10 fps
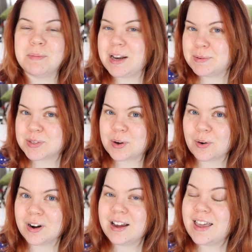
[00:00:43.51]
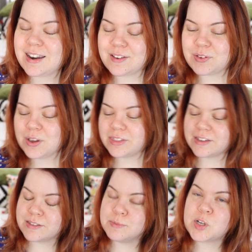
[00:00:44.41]
My name is Cora, and if you hit
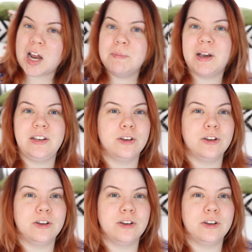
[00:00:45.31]
that subscribe button,